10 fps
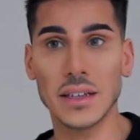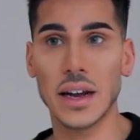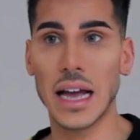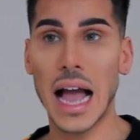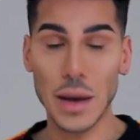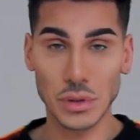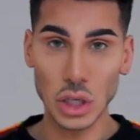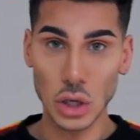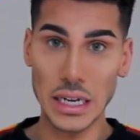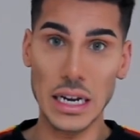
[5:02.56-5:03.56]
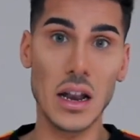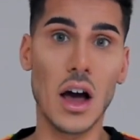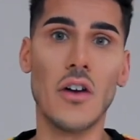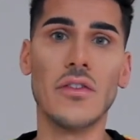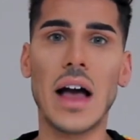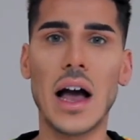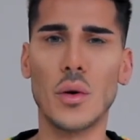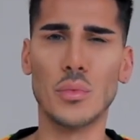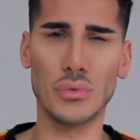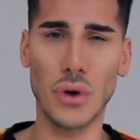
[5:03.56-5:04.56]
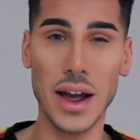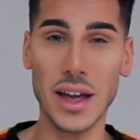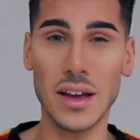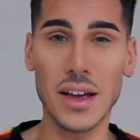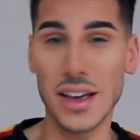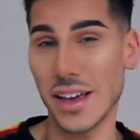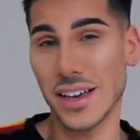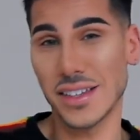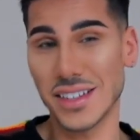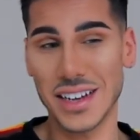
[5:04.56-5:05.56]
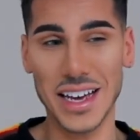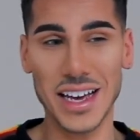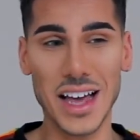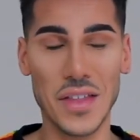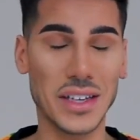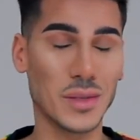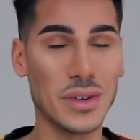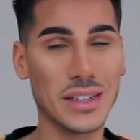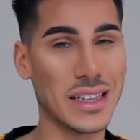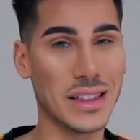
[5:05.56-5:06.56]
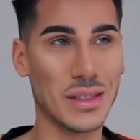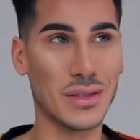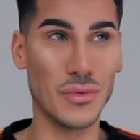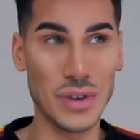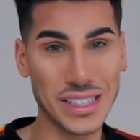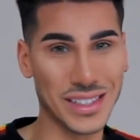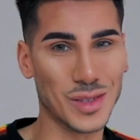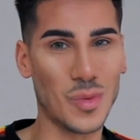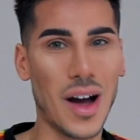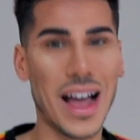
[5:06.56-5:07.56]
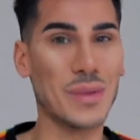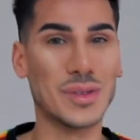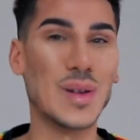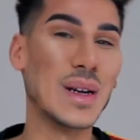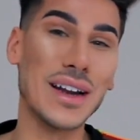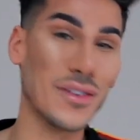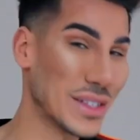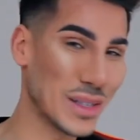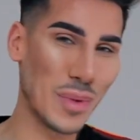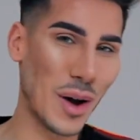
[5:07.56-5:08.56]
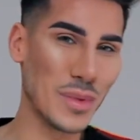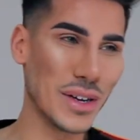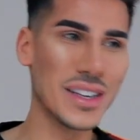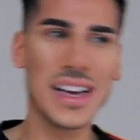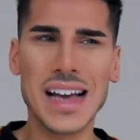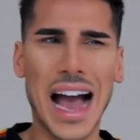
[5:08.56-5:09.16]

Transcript: Like I absolutely love how bright it is in here, and that's one of the reasons why I absolutely love this apartment.